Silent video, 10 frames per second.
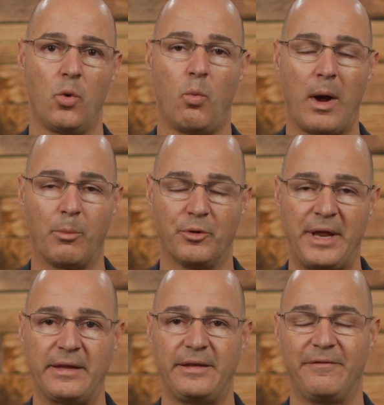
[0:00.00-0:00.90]
while
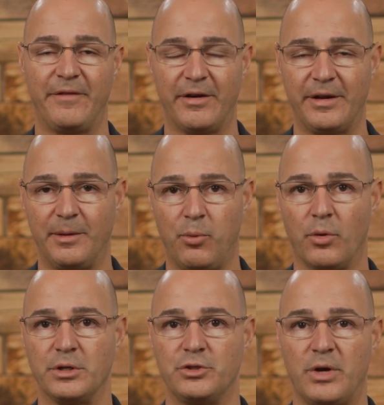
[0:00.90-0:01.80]
protecting very
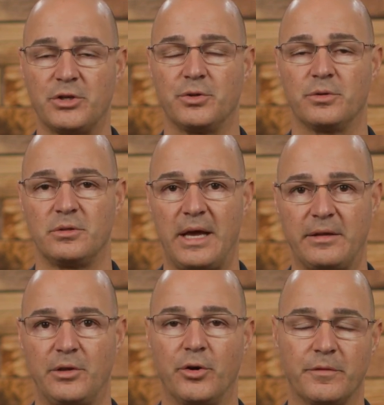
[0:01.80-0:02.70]
important structures like
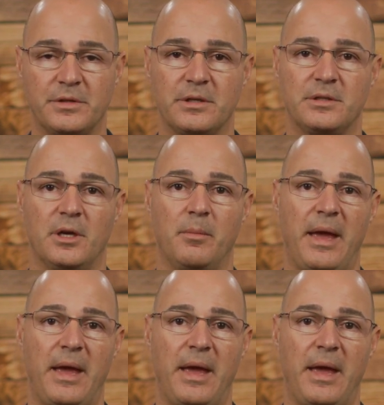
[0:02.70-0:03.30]
the nerve system